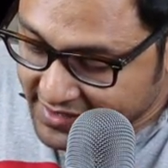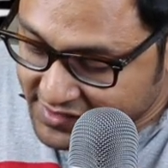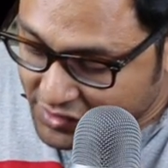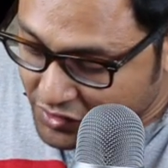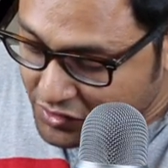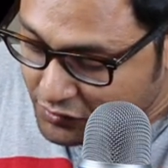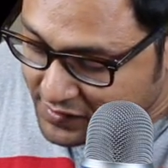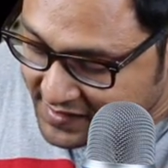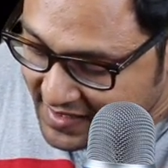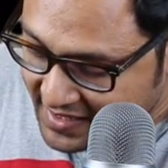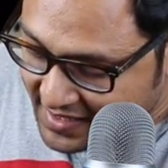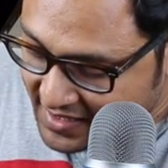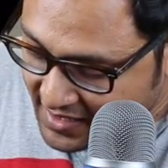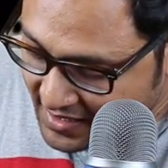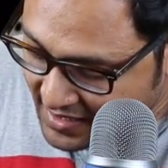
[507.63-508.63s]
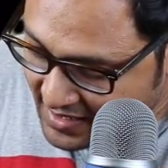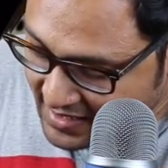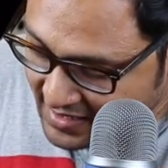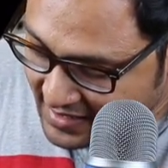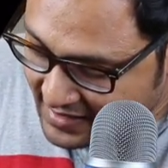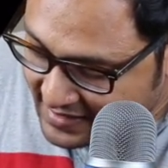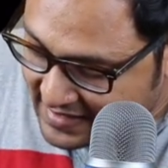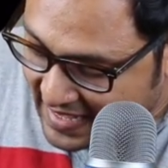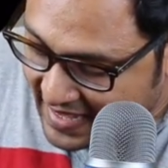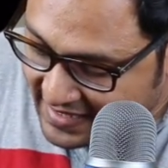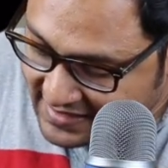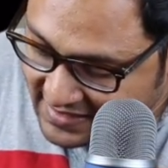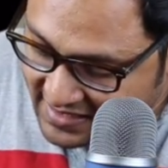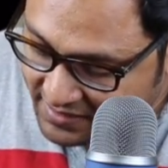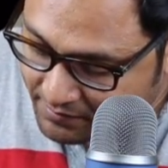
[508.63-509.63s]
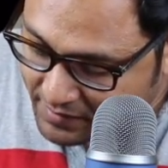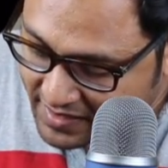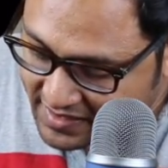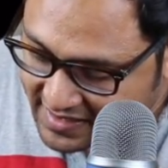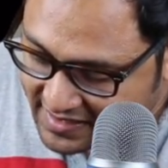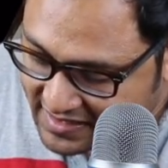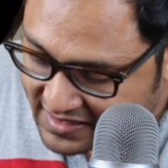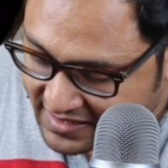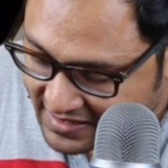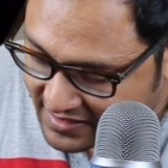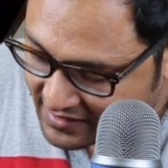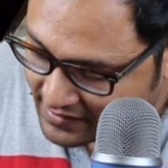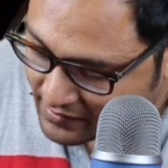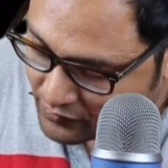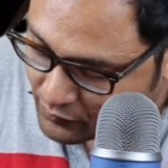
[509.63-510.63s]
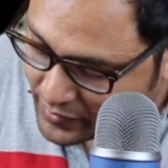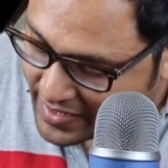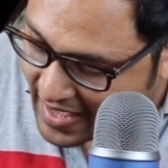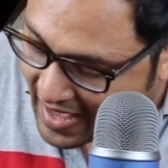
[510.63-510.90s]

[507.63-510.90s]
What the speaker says: so you see that immediately we